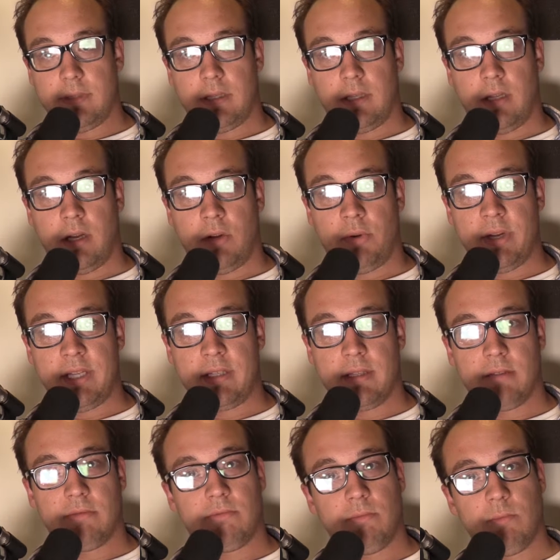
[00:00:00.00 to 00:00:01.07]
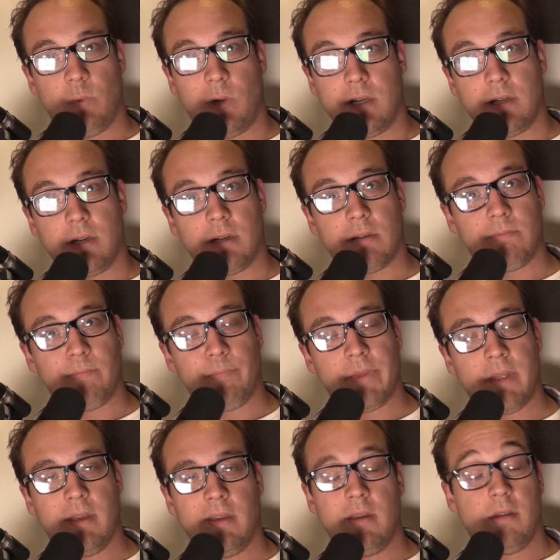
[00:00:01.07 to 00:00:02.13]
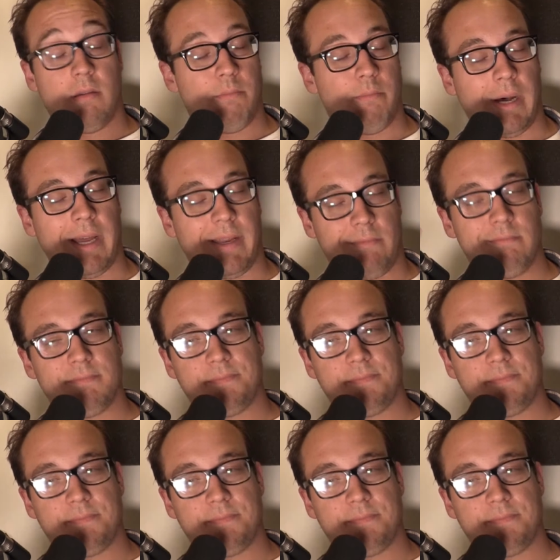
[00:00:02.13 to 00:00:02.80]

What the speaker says: I'll always wonder. But